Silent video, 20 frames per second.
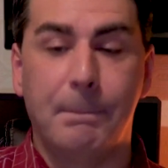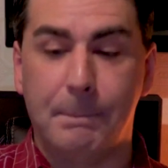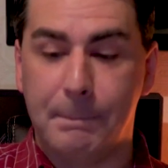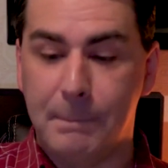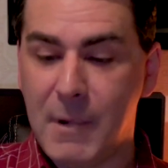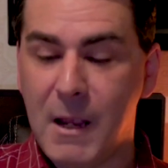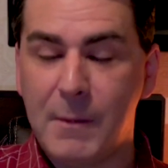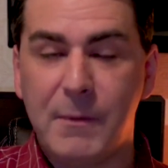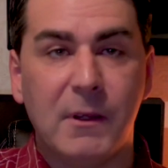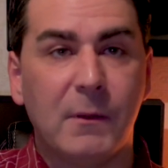
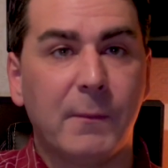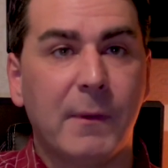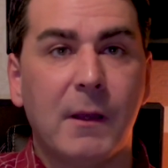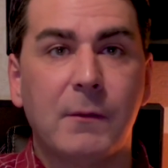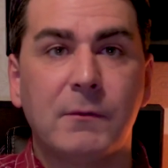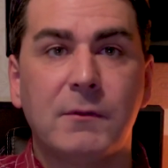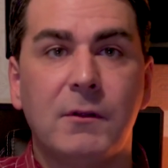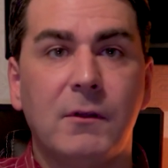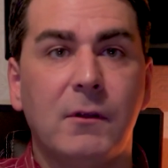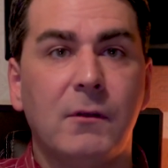Maybe it'll be
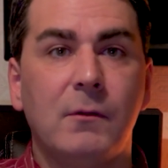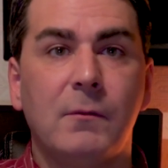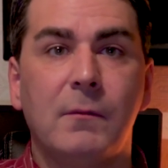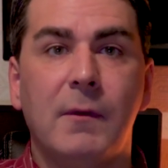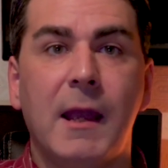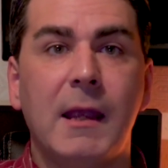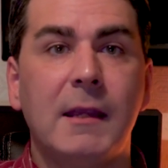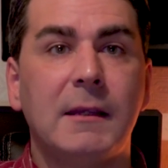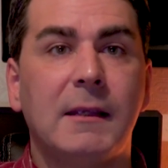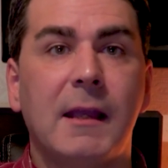able to do
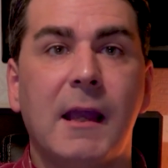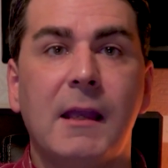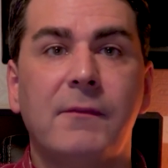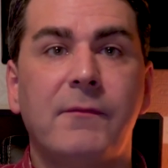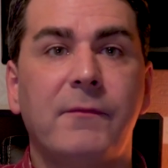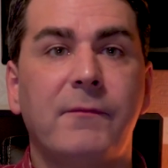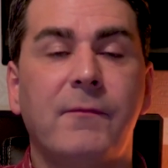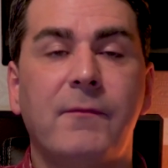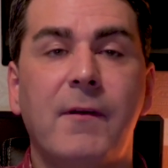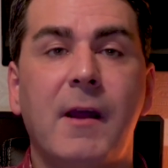8K
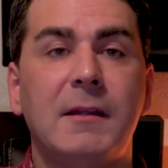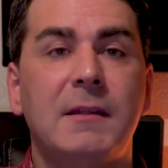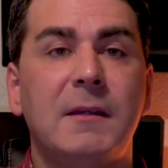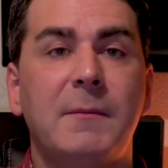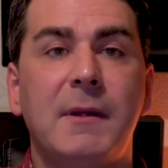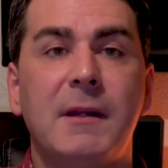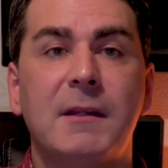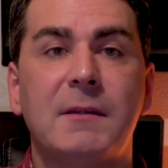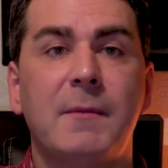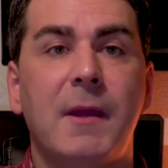for 30
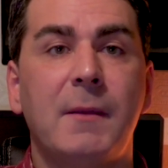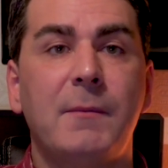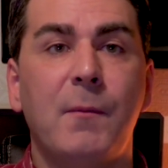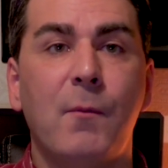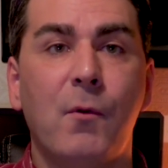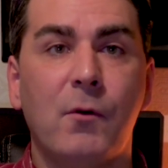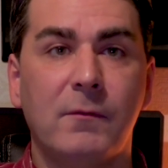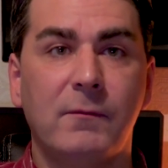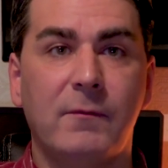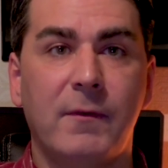minutes, maybe
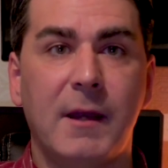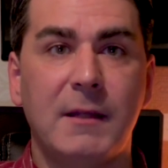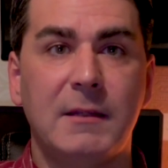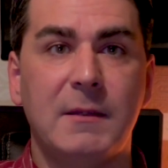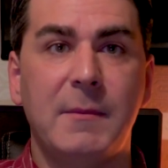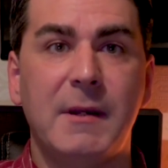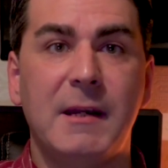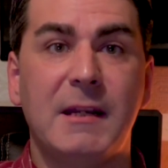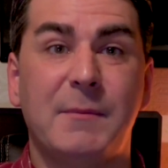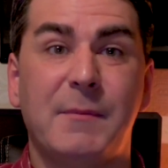more than
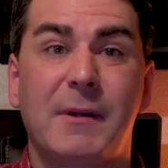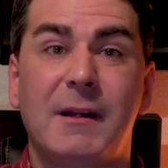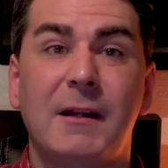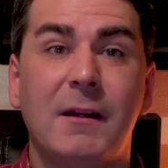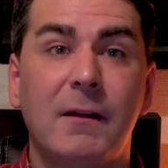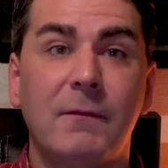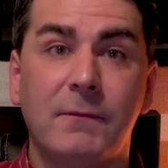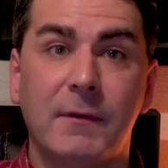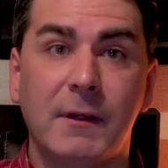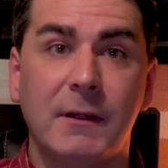30 minutes, but I
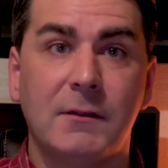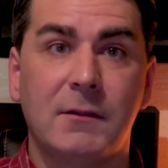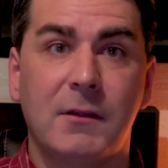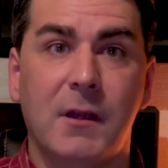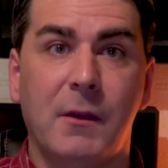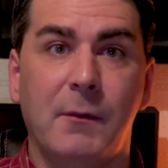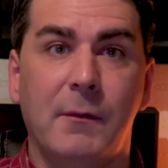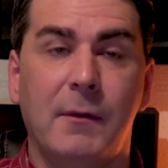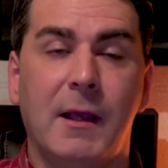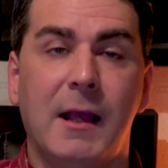don't think
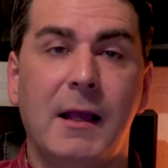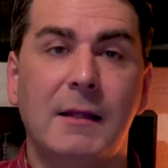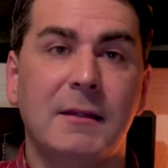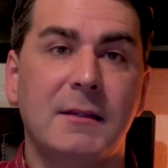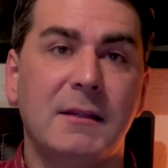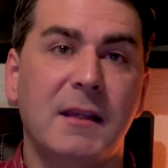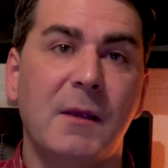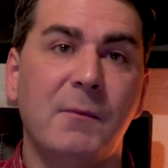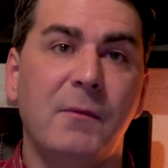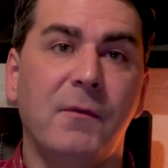so. And the
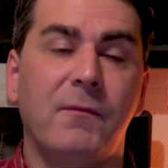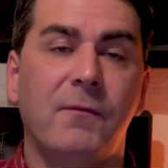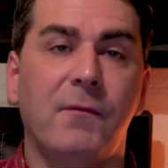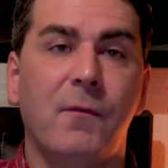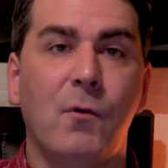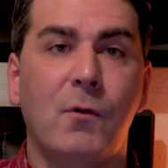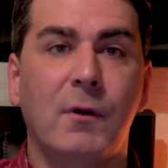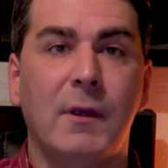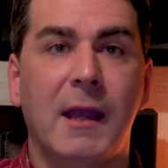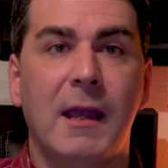same with
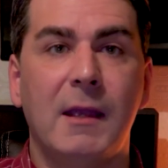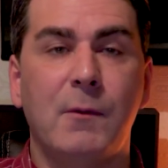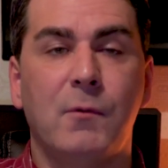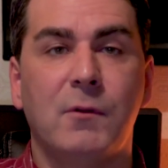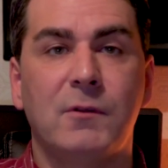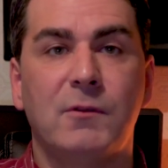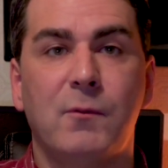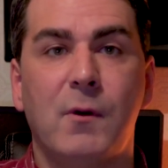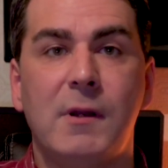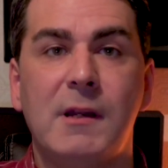4K
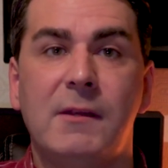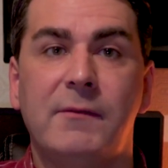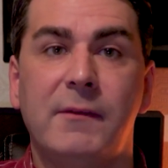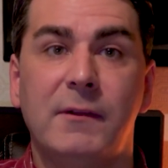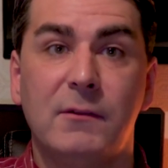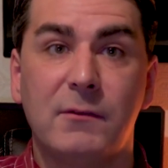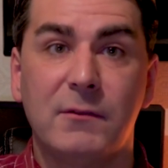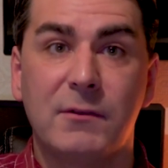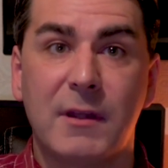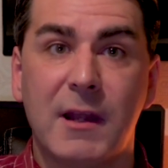120. If
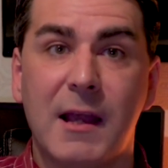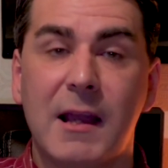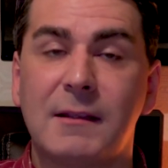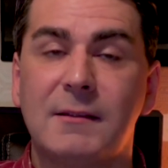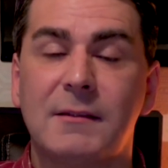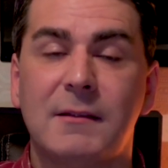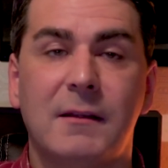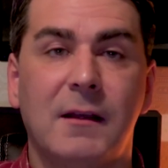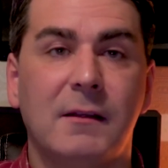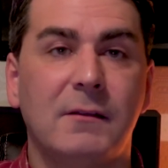it does
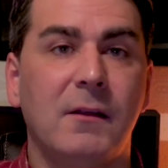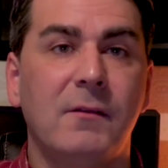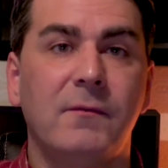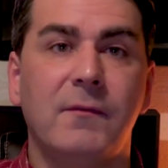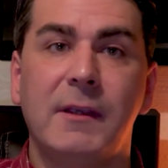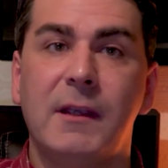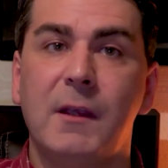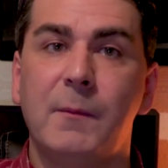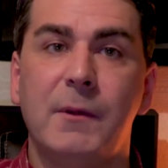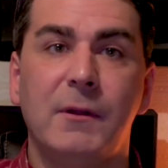that, I don't
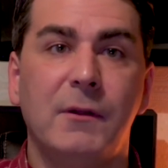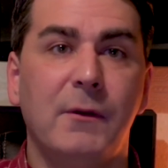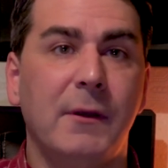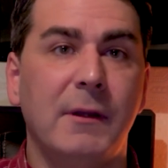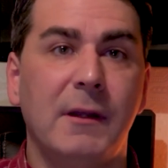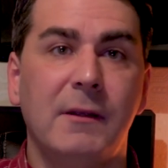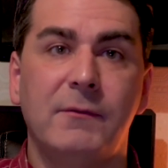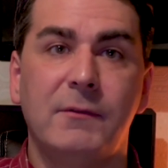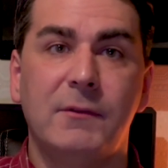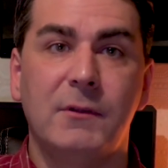think it'll be
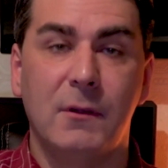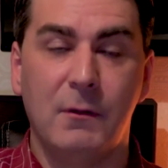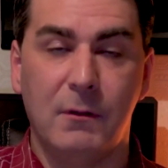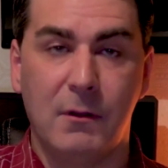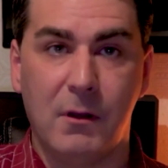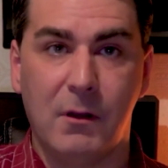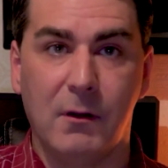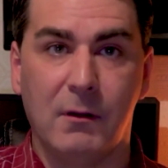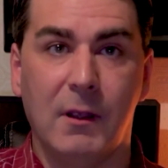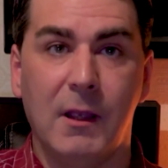doing it for too
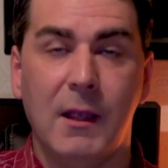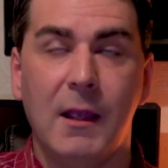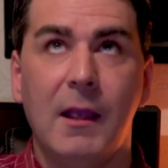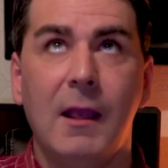long.